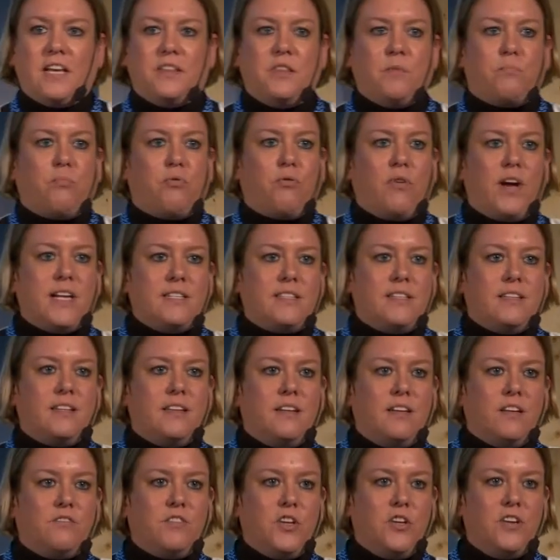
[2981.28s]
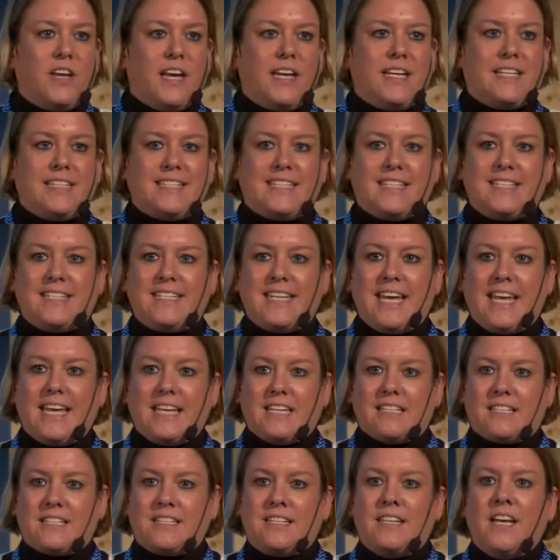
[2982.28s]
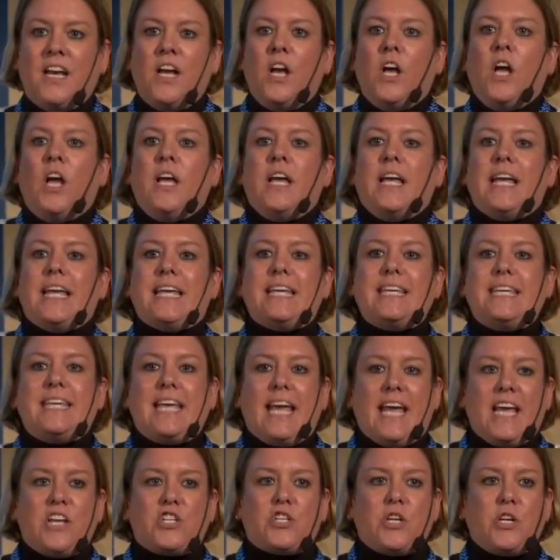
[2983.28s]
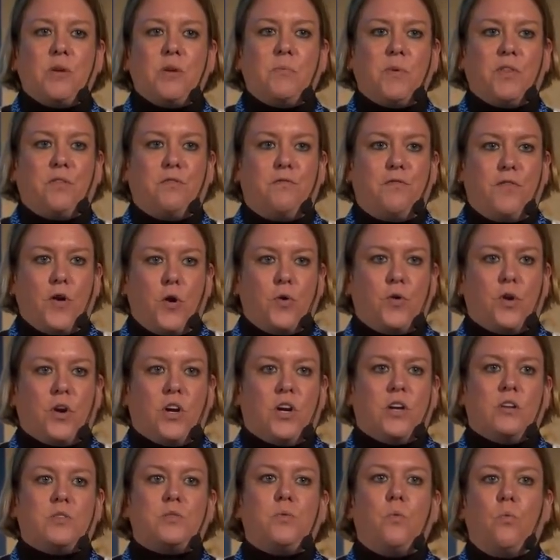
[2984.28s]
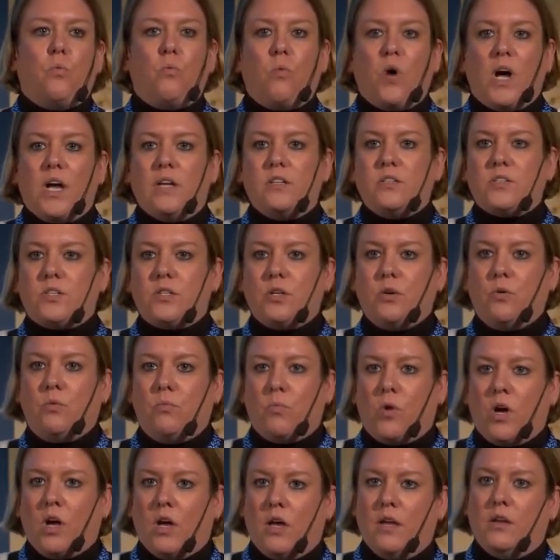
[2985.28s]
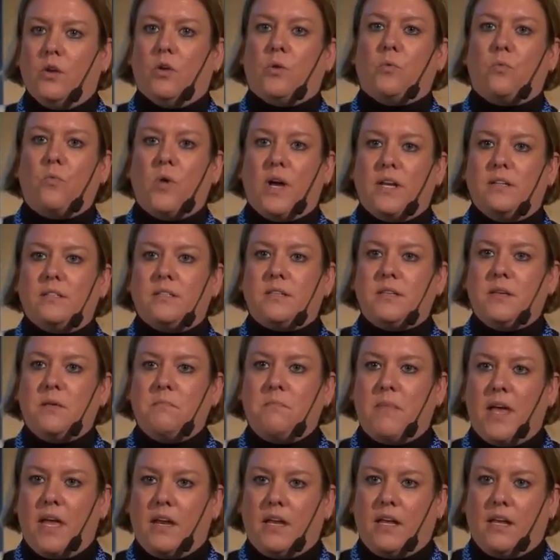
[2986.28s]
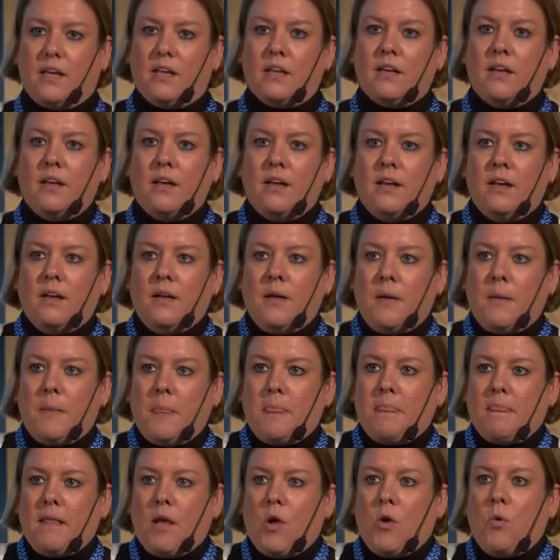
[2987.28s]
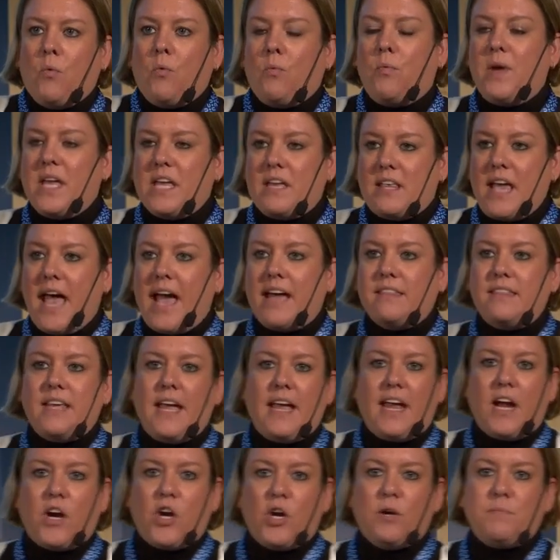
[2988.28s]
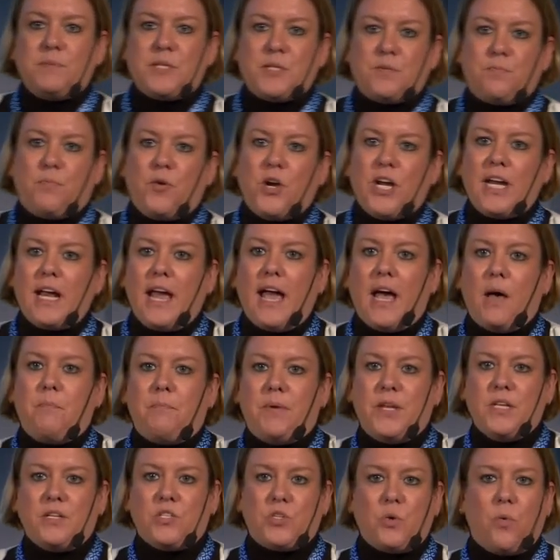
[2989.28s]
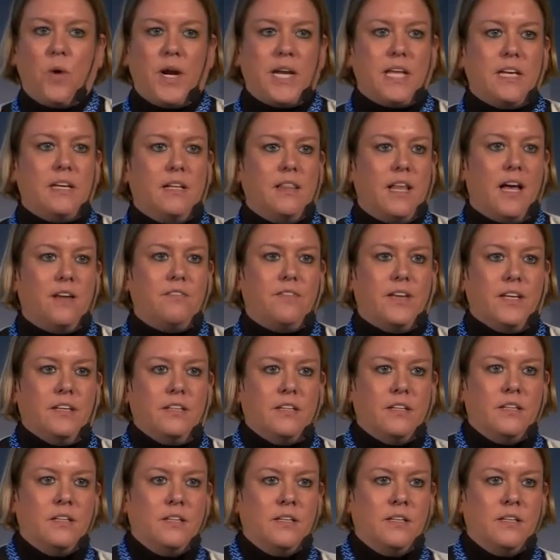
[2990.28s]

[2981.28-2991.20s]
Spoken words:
and the President of the United States engaging with voters one-to-one or one-to-many. We've had the Arab Spring happen in 2011,